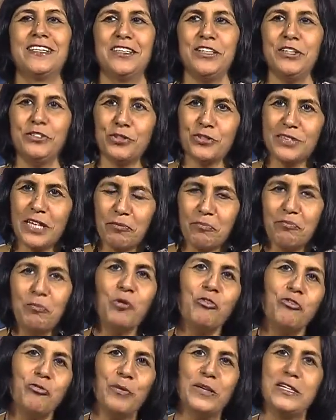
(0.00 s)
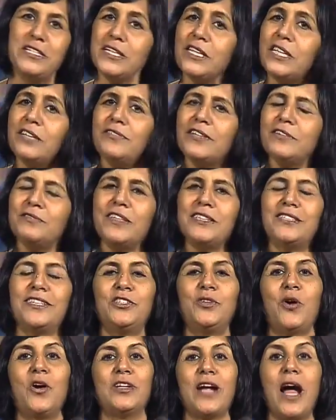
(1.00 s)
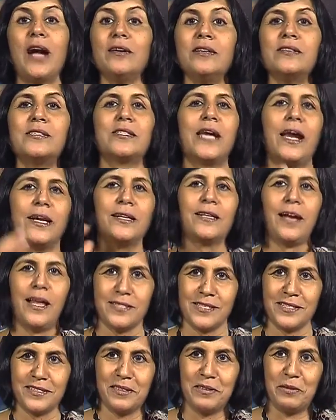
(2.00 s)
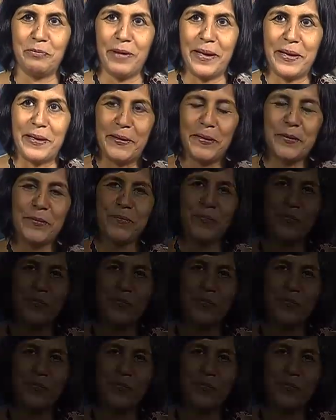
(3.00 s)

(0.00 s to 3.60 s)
you know, that movement, even if they did not understand classical ballet.